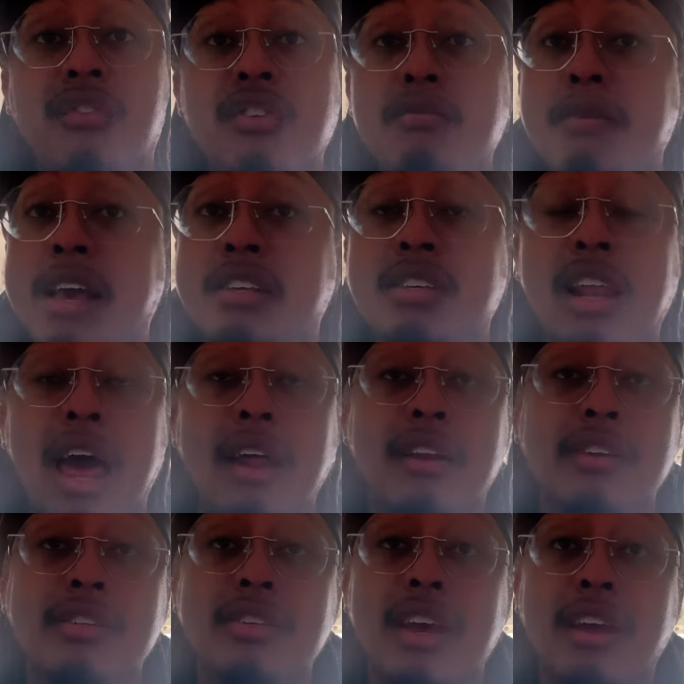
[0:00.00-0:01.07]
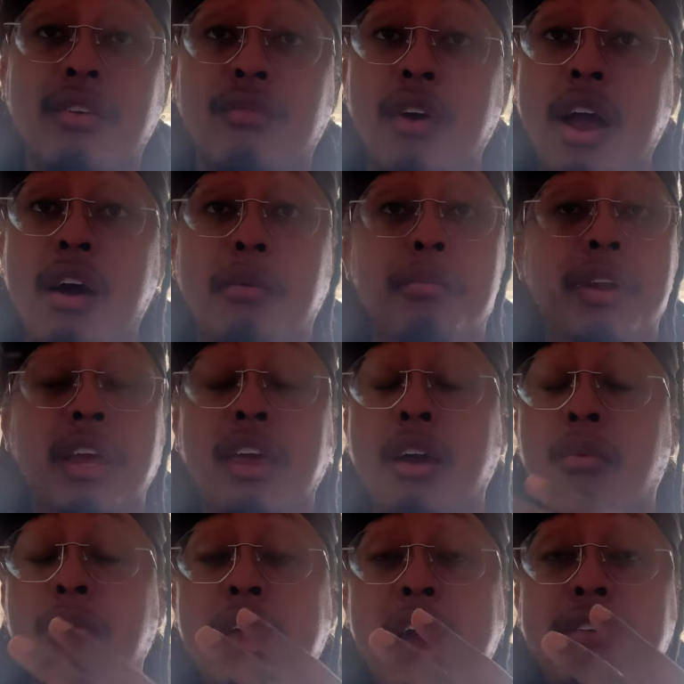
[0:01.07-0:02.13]
if he makes it out of the second round. But
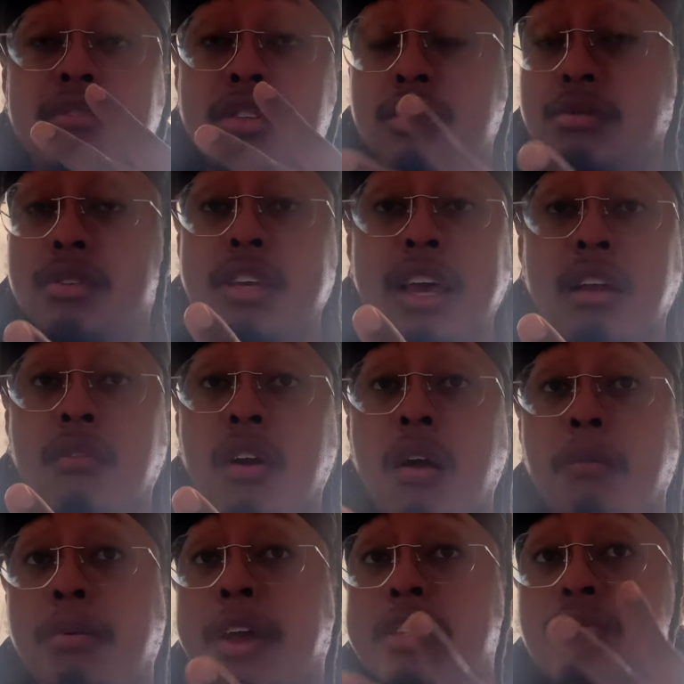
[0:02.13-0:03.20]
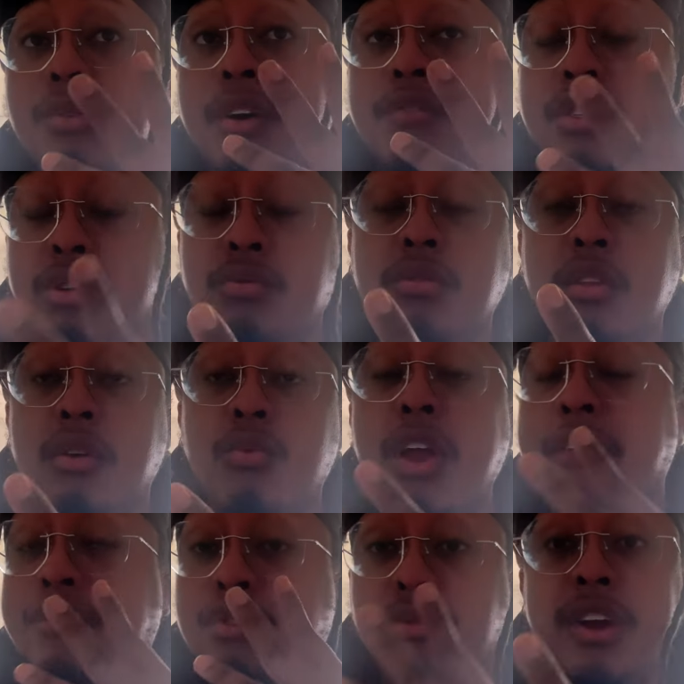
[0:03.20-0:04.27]
again, we have 2 second-round picks. We have
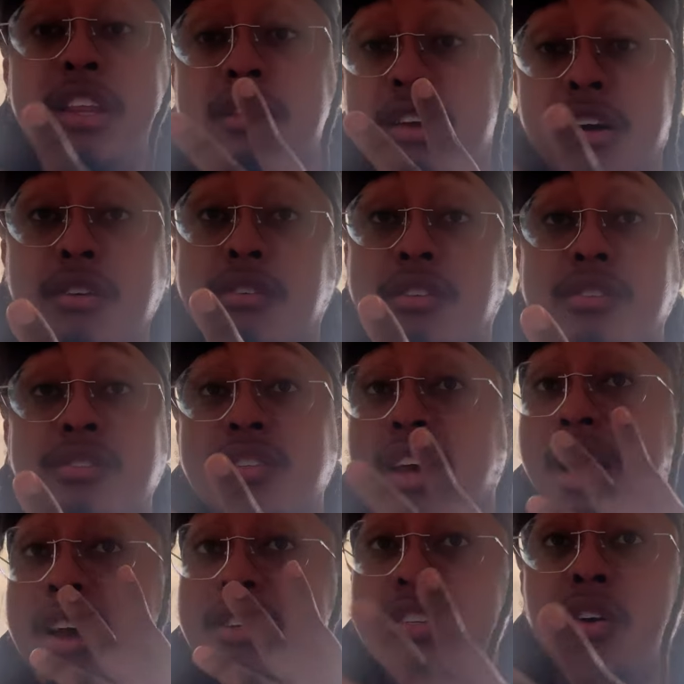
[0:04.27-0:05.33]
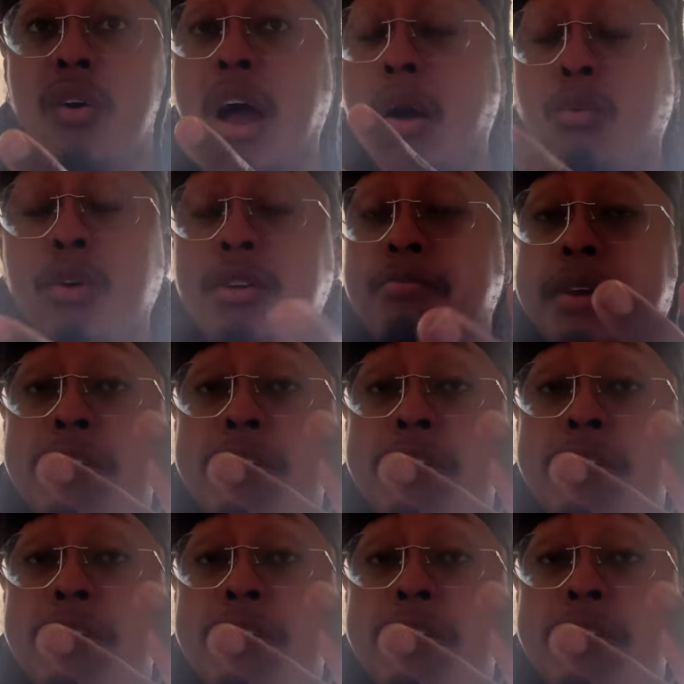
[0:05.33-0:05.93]
3 thirds. So I wouldn't be